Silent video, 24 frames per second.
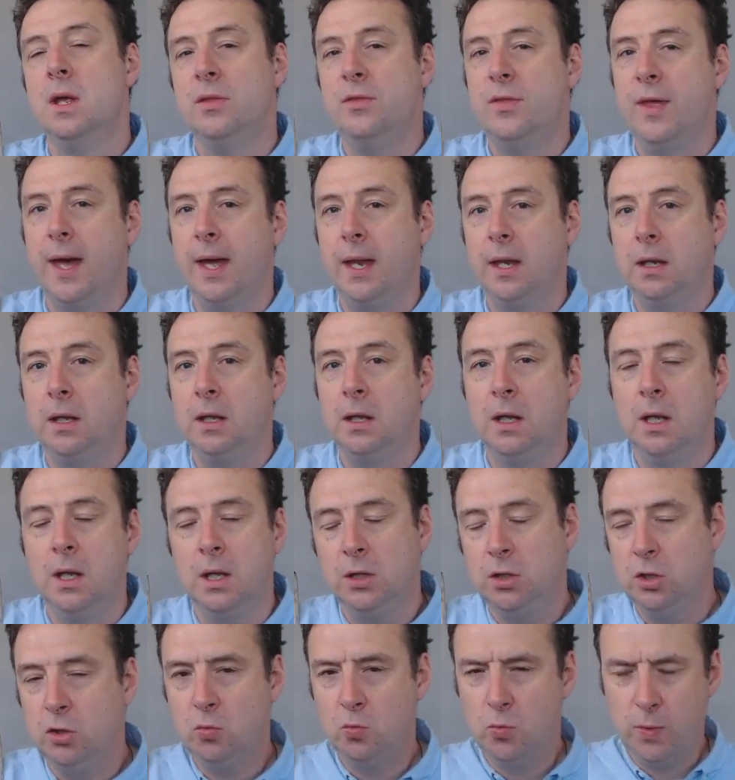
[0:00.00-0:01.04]
then
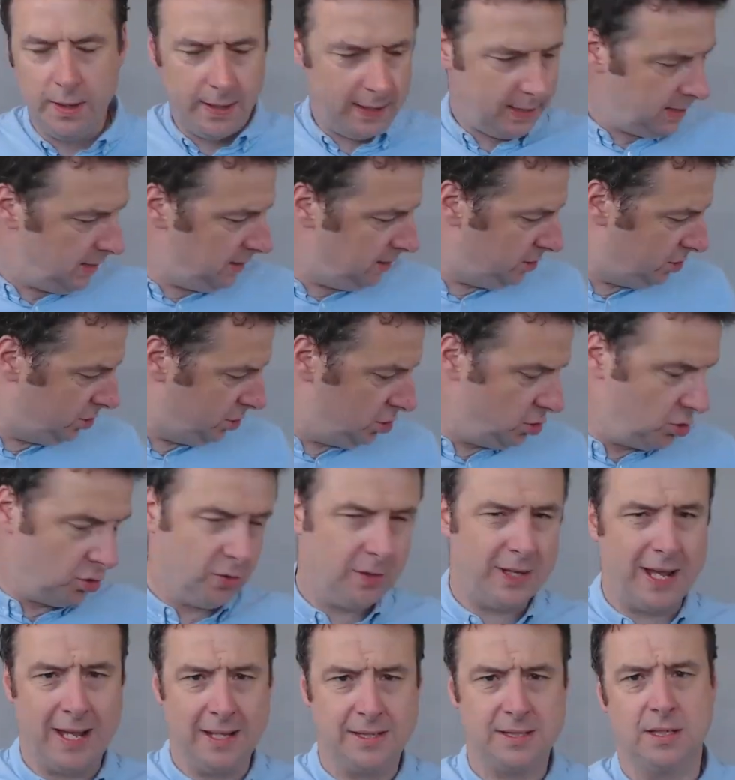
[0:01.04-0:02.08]
you really do
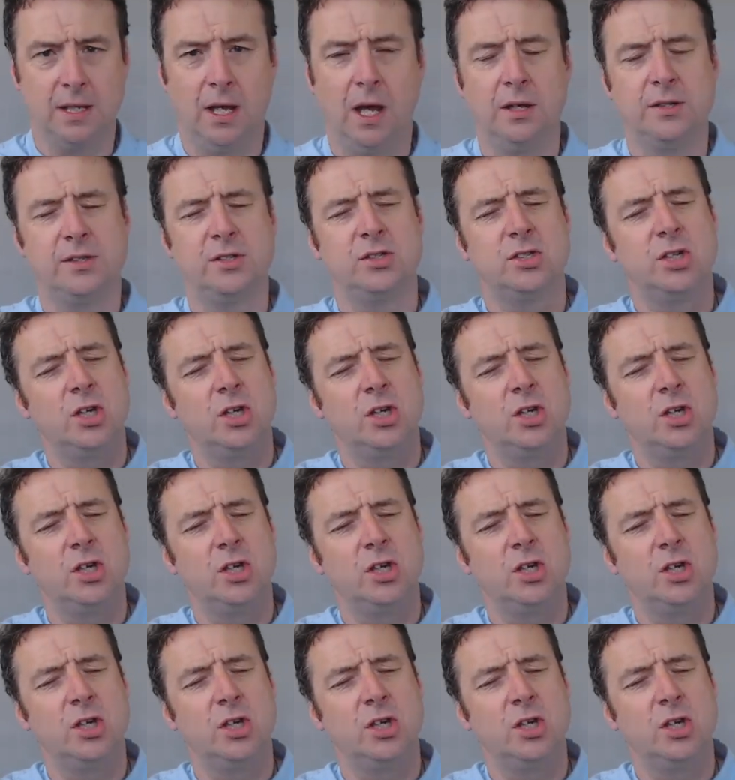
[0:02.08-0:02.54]
get a